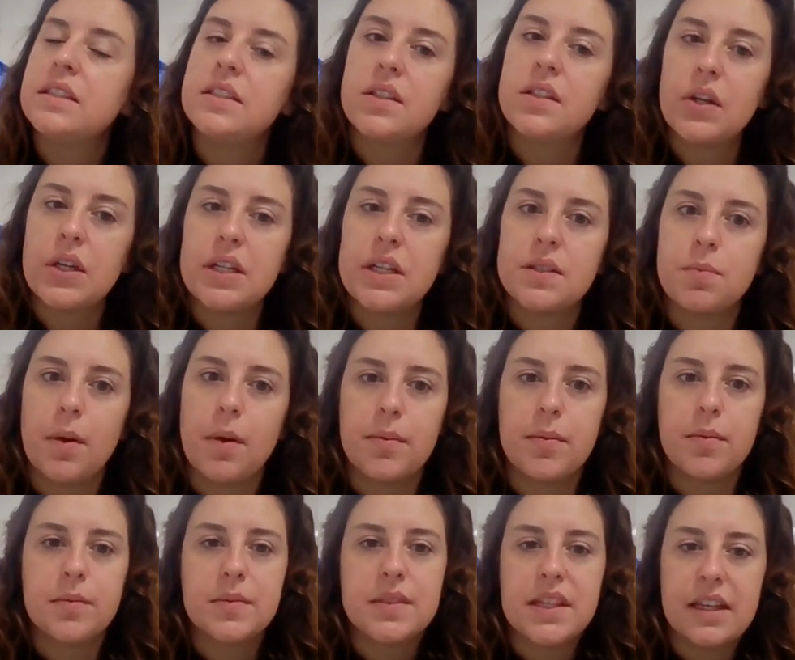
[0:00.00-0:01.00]
serious
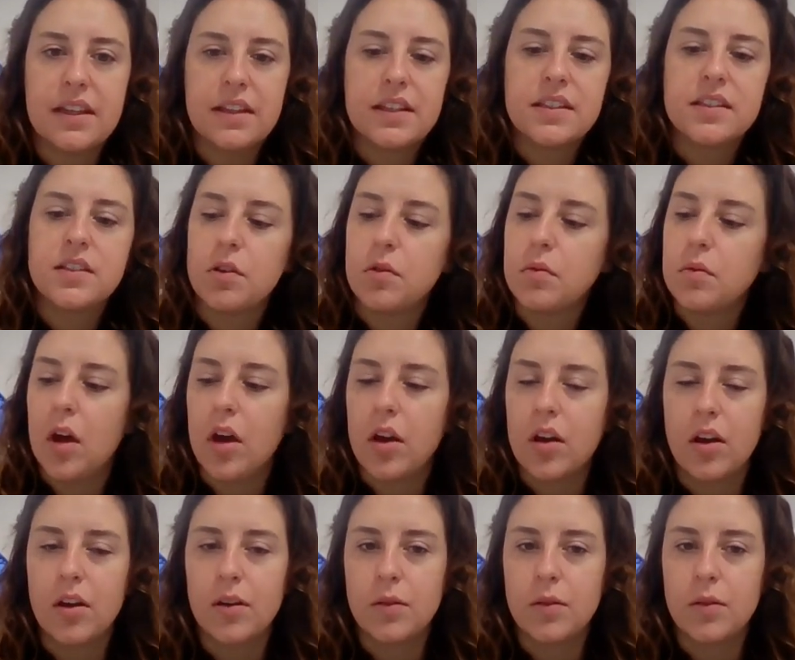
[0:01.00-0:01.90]
problems lately, so knock